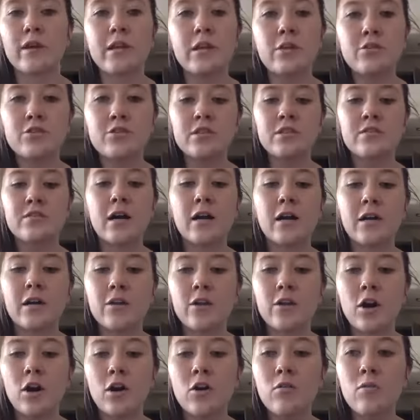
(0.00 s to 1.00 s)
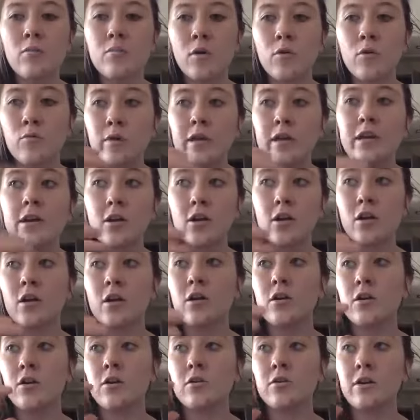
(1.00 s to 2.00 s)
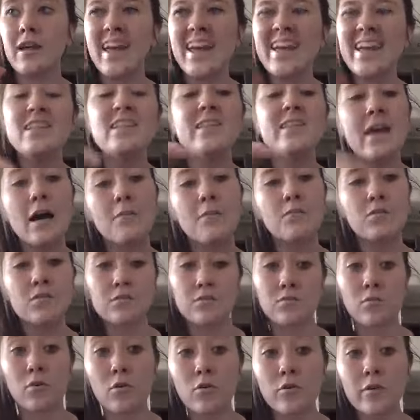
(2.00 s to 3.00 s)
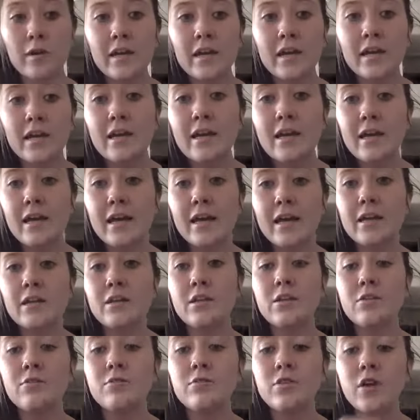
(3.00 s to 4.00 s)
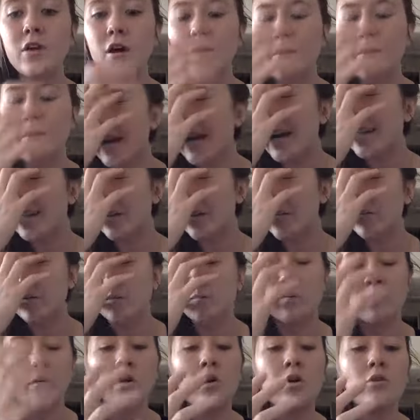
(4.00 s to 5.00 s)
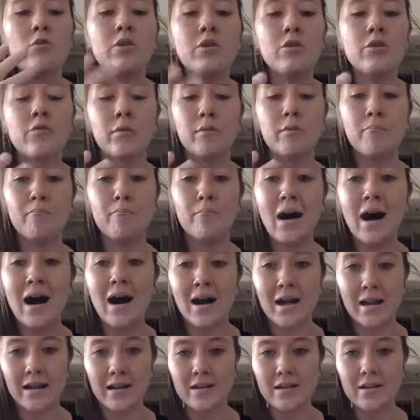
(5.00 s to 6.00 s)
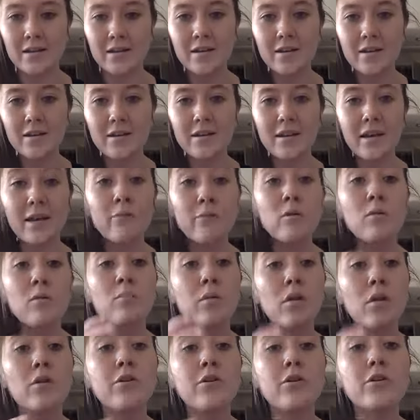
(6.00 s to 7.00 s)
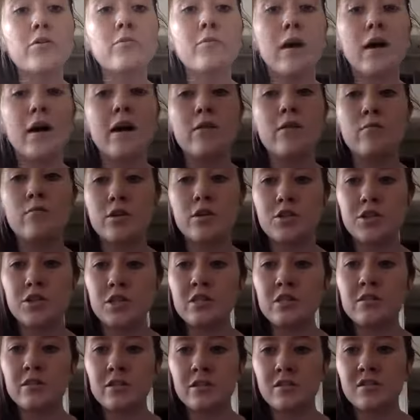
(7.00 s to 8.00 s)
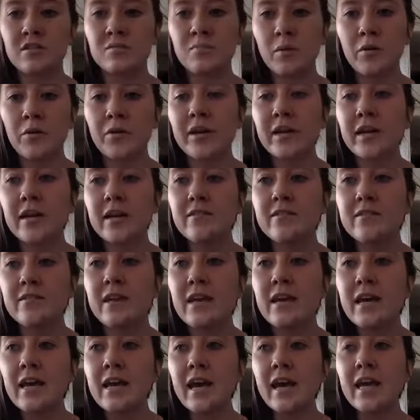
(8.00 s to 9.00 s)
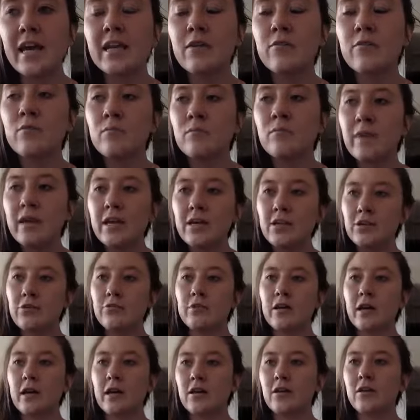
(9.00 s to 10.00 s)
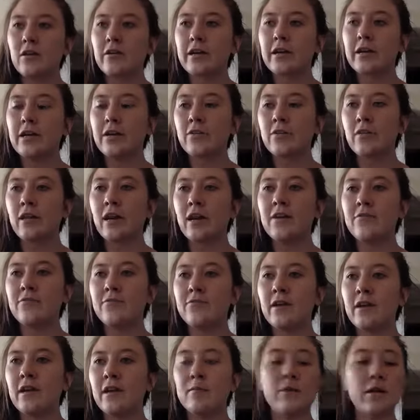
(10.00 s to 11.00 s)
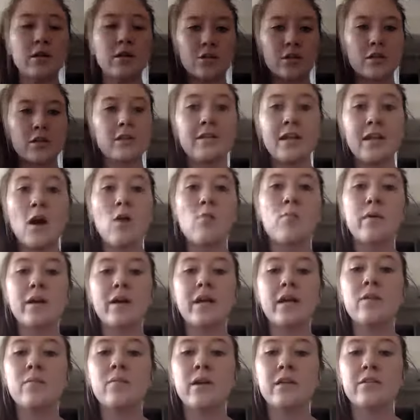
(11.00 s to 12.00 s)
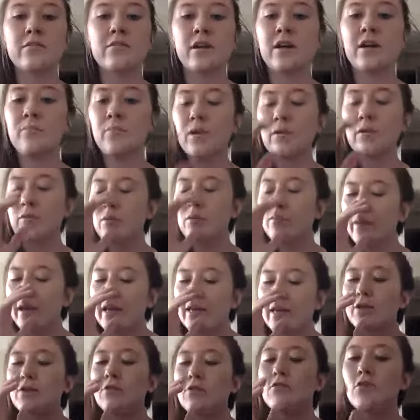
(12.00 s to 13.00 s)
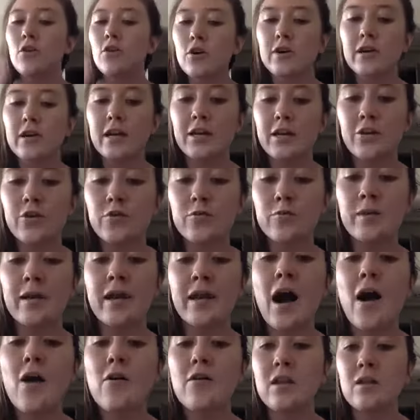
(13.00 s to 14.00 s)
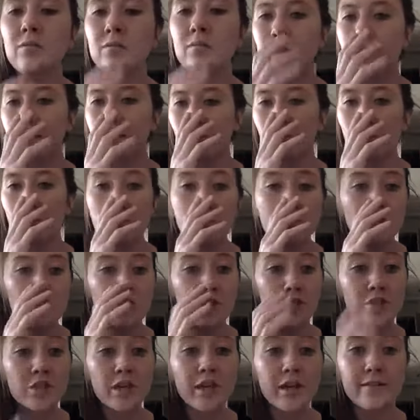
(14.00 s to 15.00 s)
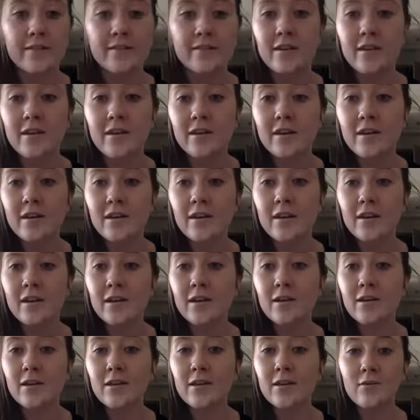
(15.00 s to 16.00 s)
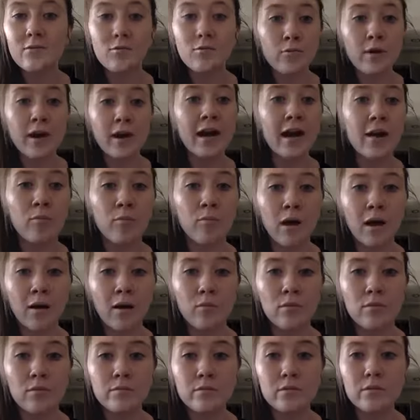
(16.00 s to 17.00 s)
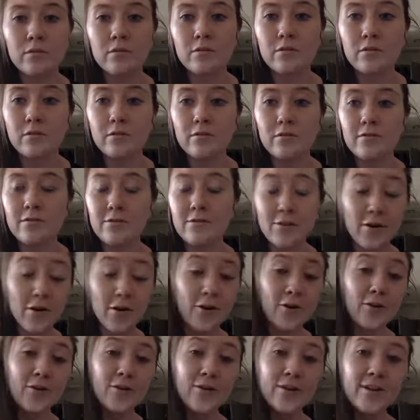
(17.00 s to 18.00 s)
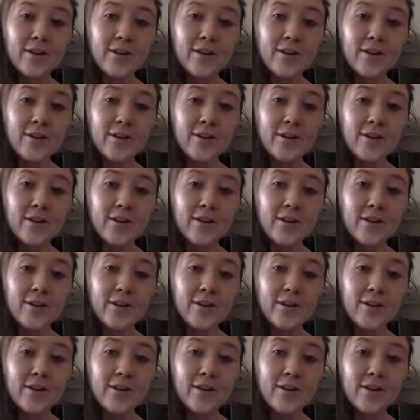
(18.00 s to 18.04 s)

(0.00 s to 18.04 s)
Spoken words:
I know she's got to go, but we heard her in-depth story in Utah. Guys, it would blow your mind. It would blow your mind what she's experienced, and it would make you kind of look at your life. And I'm not trying to downplay anybody's life, but it would make you look at your reality and be like, holy shit, do I have problems? No.